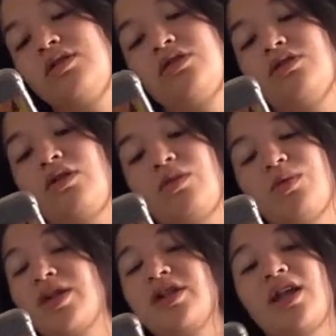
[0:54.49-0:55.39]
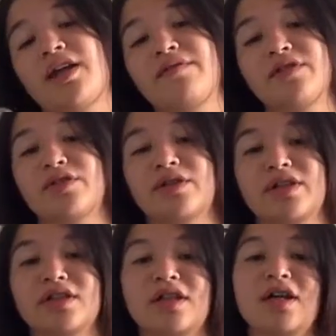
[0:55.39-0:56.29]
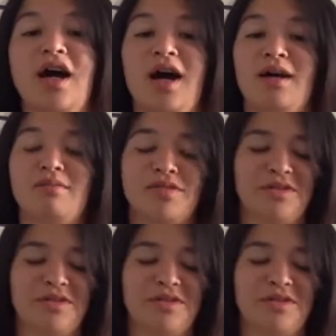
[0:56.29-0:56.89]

This is a long way. Did I even do this? I